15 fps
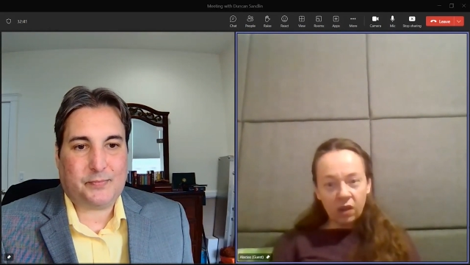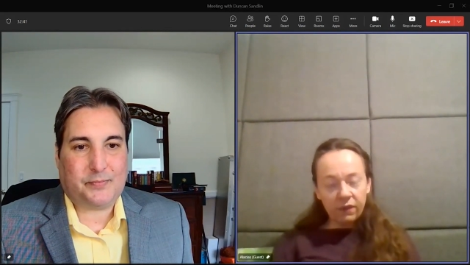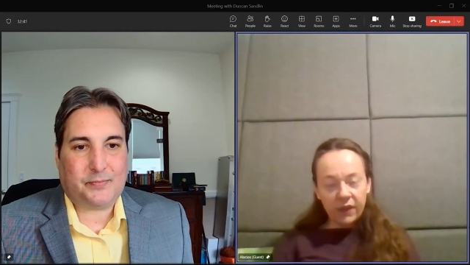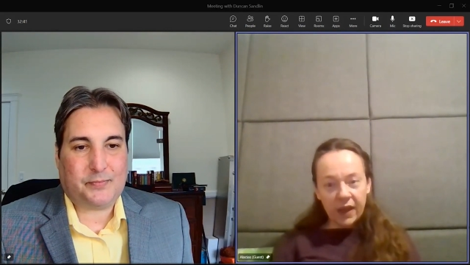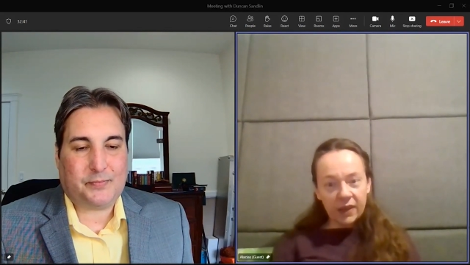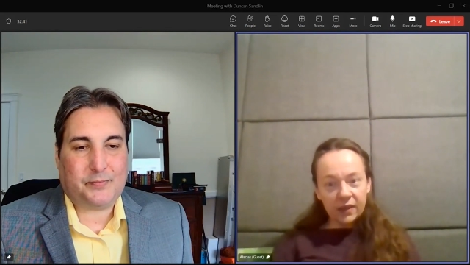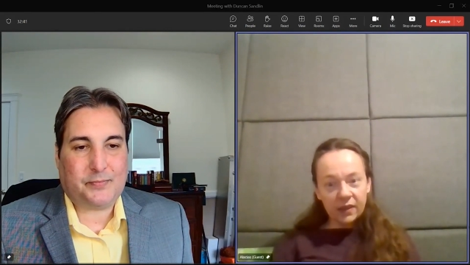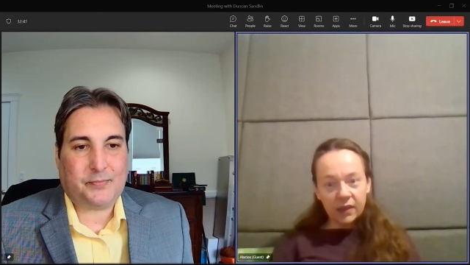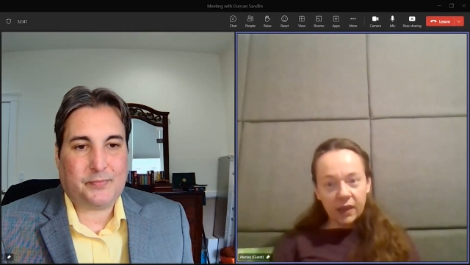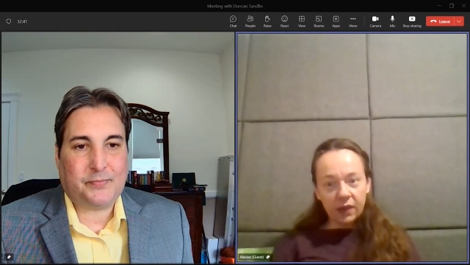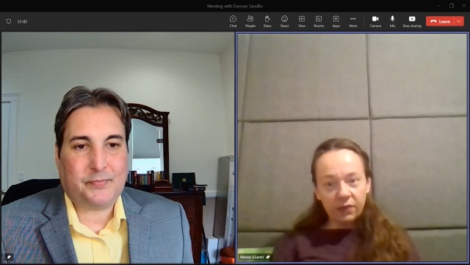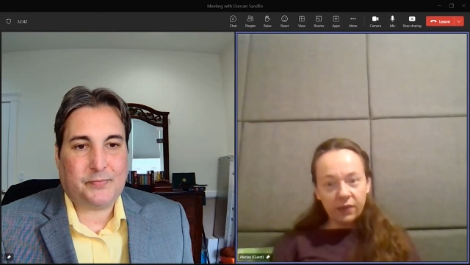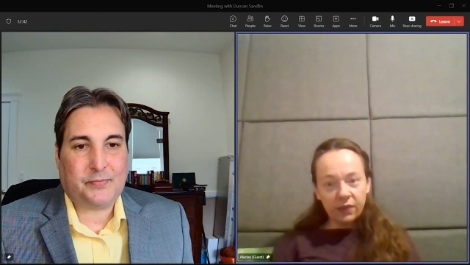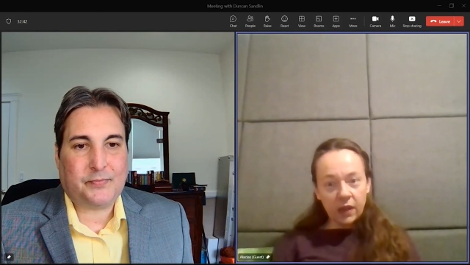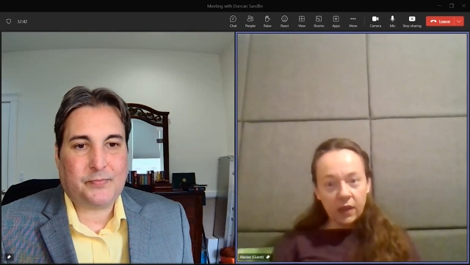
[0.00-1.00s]
Speaker 1: and all of that
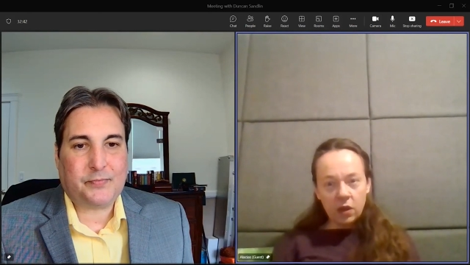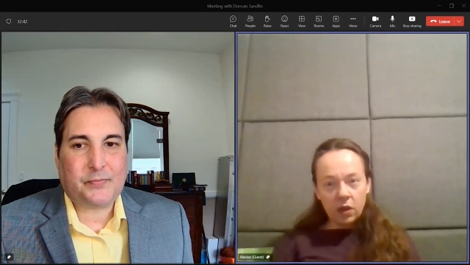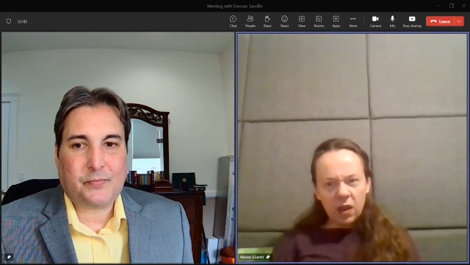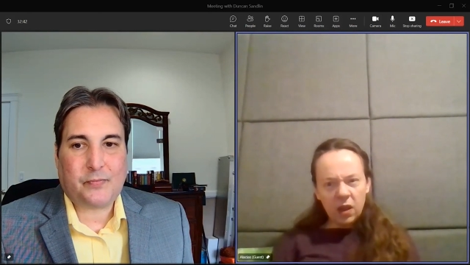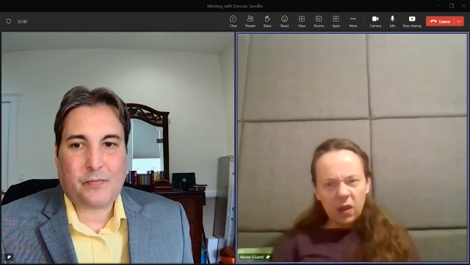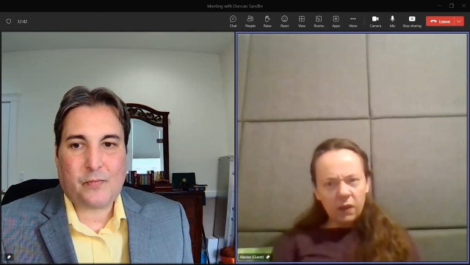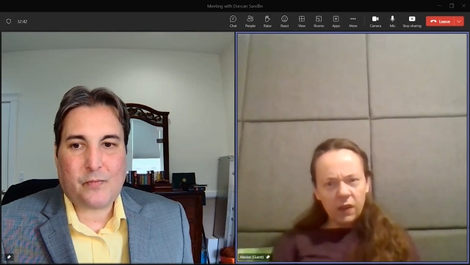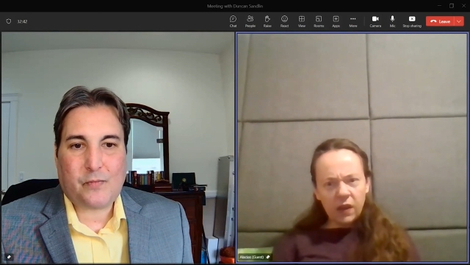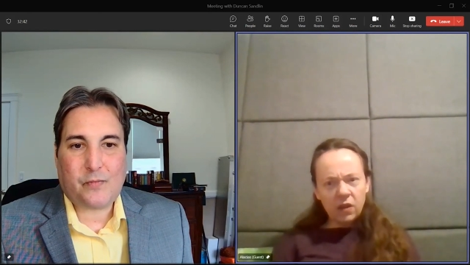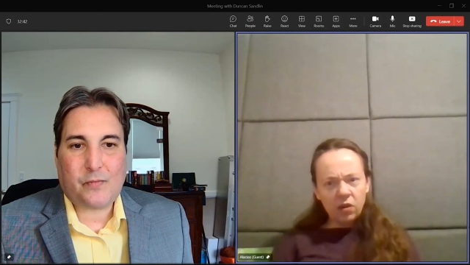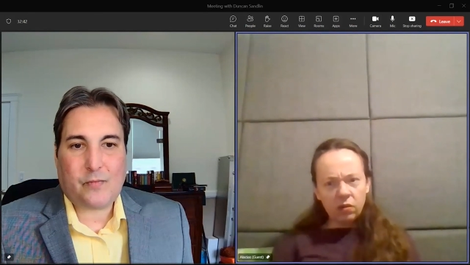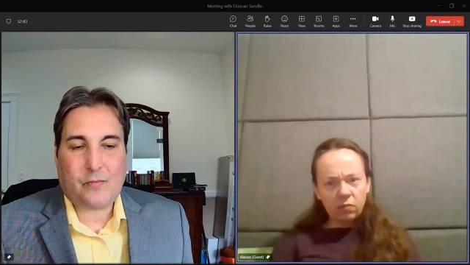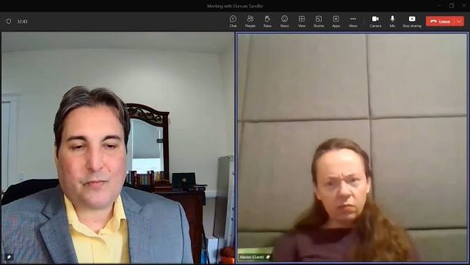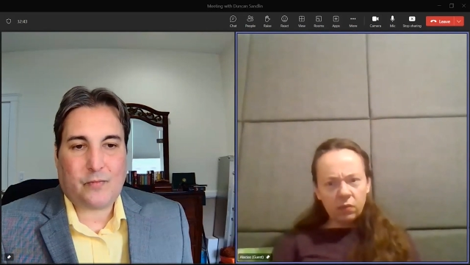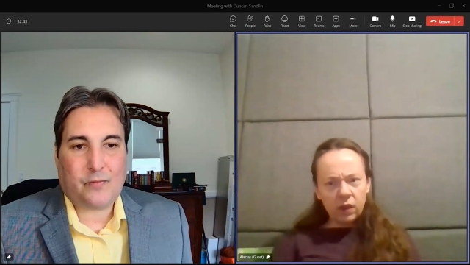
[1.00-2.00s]
stuff. Then
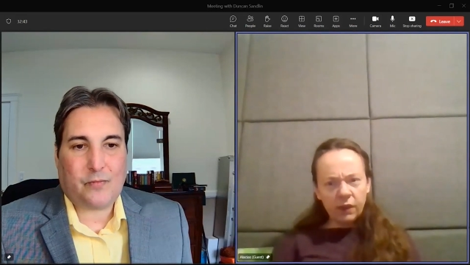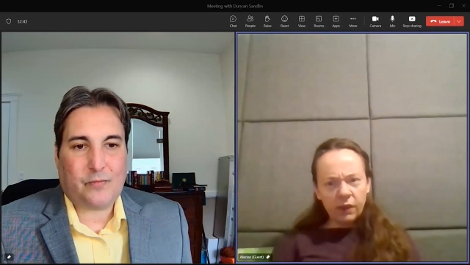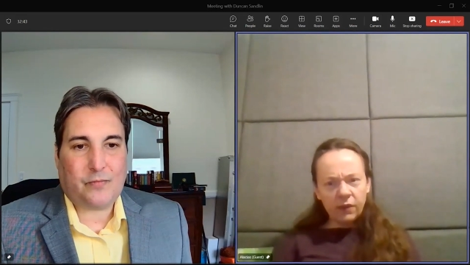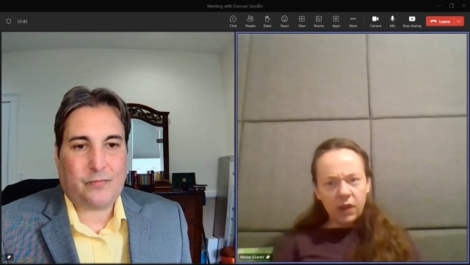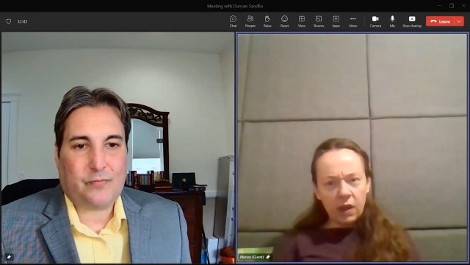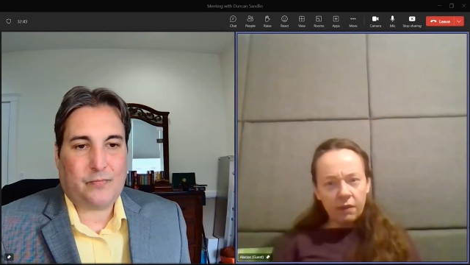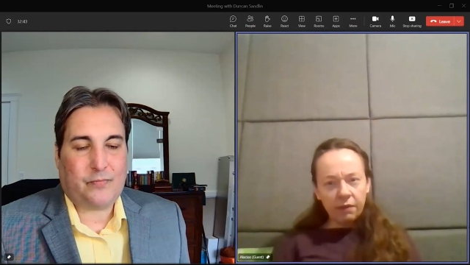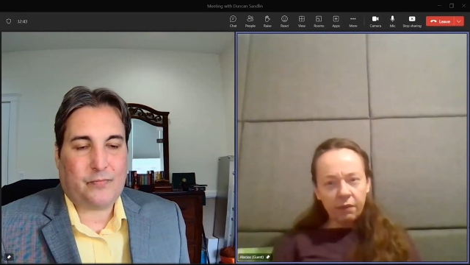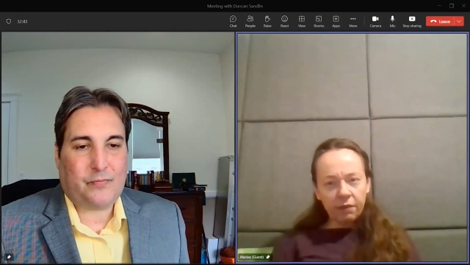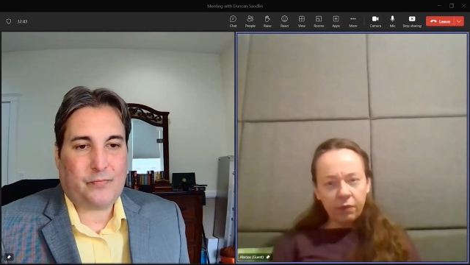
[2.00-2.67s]
then you're living